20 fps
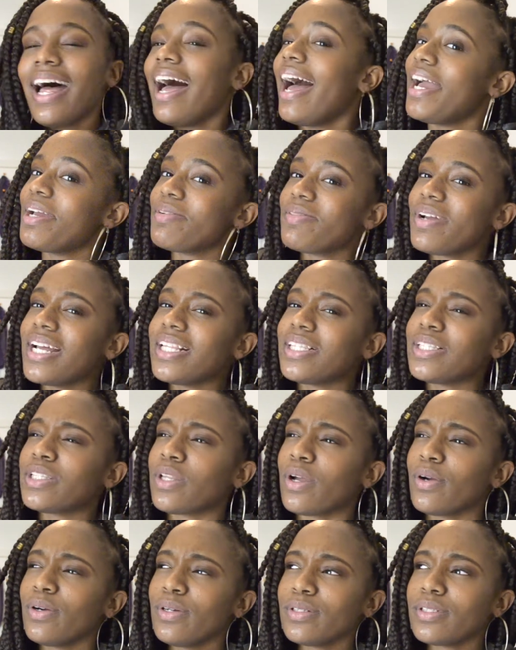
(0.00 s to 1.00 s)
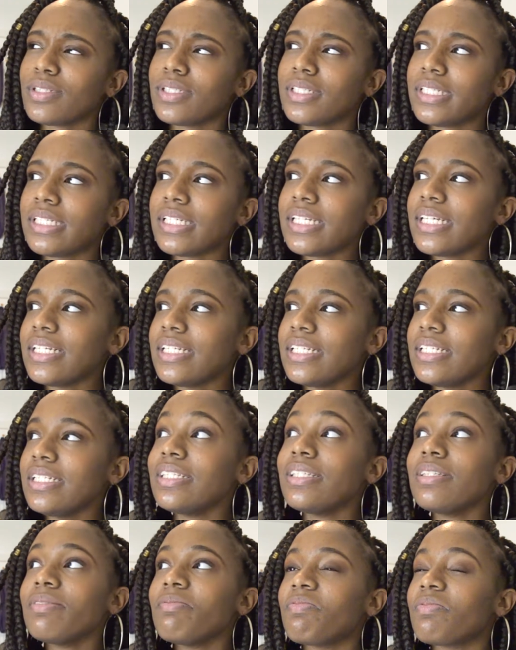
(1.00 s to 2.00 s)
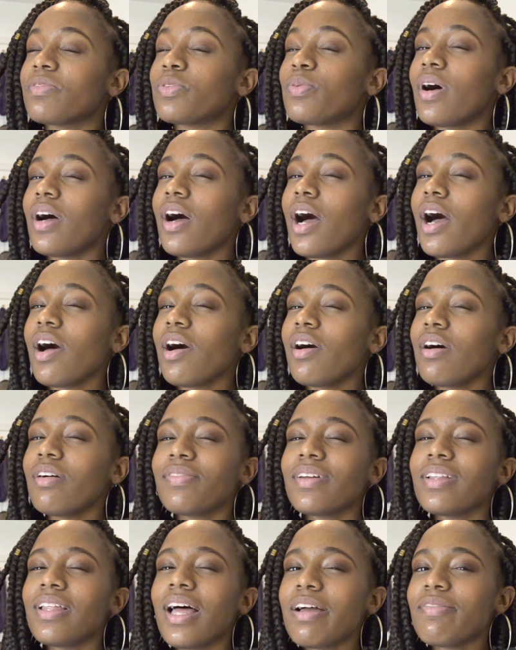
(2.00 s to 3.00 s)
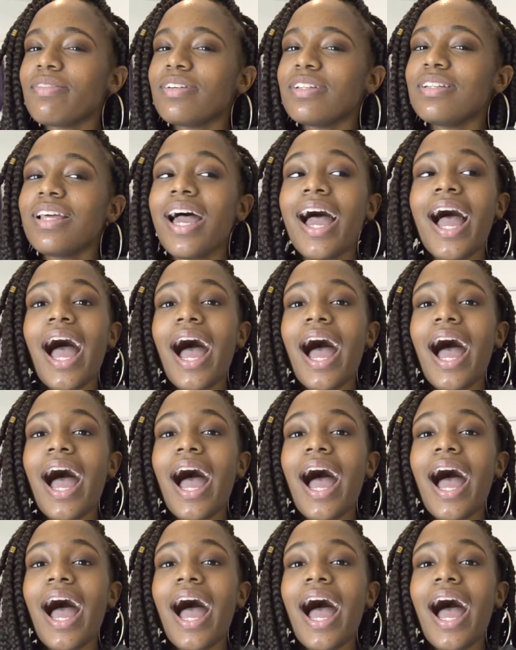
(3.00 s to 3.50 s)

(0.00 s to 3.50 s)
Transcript: I read 13, 12, 11.